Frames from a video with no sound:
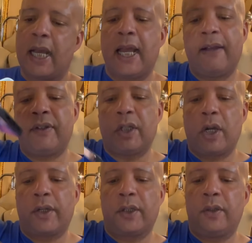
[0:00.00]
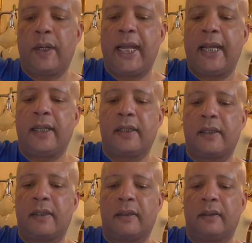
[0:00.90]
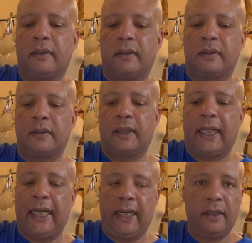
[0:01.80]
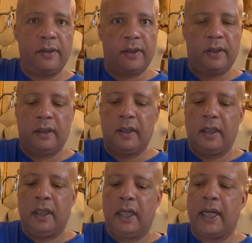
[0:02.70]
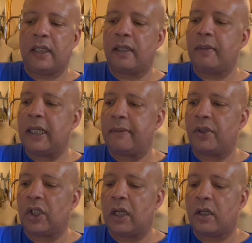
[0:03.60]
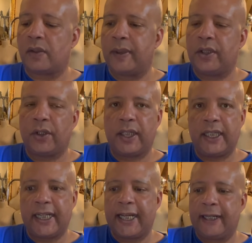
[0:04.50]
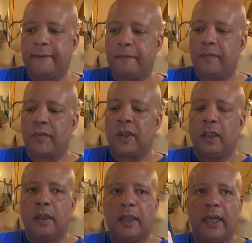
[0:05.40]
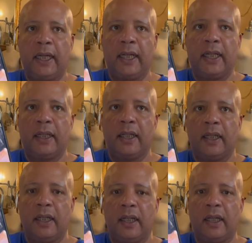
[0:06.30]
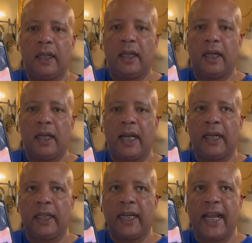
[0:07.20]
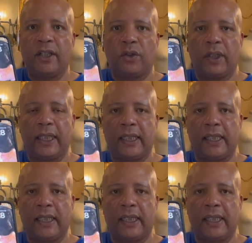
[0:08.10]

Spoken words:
I have a daughter who has kids, and sometimes she calls me during the day, and I can actually